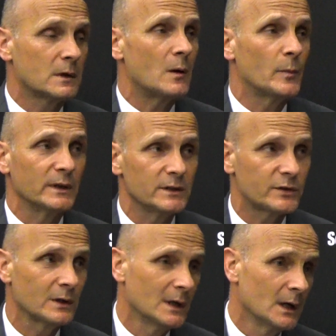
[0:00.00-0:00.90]

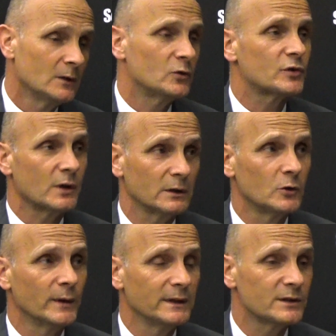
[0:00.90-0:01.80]
companies to start
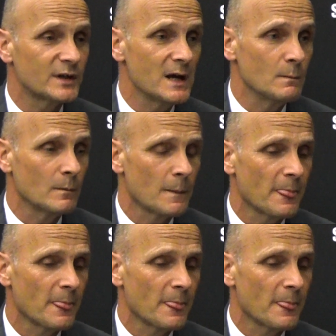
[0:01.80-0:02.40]
doing the same.